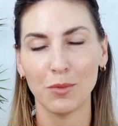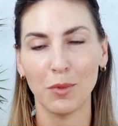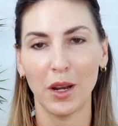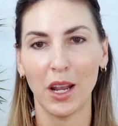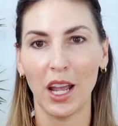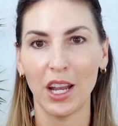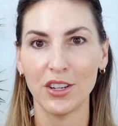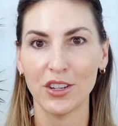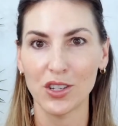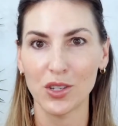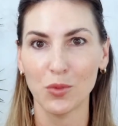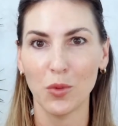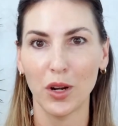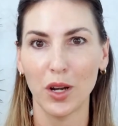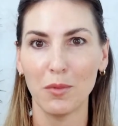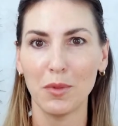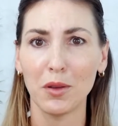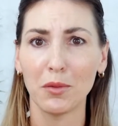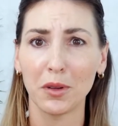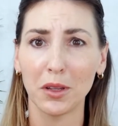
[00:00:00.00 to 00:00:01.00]
but I just want
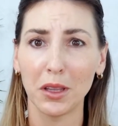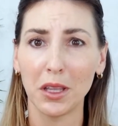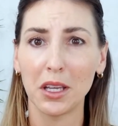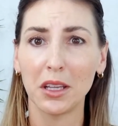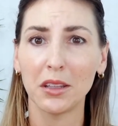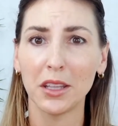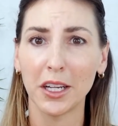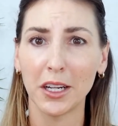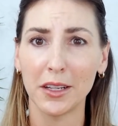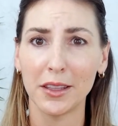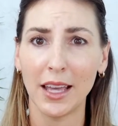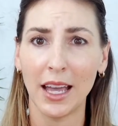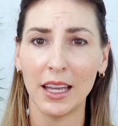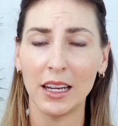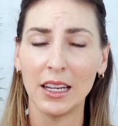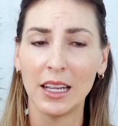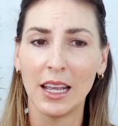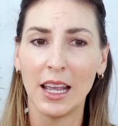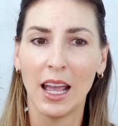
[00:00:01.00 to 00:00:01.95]
to be really clear that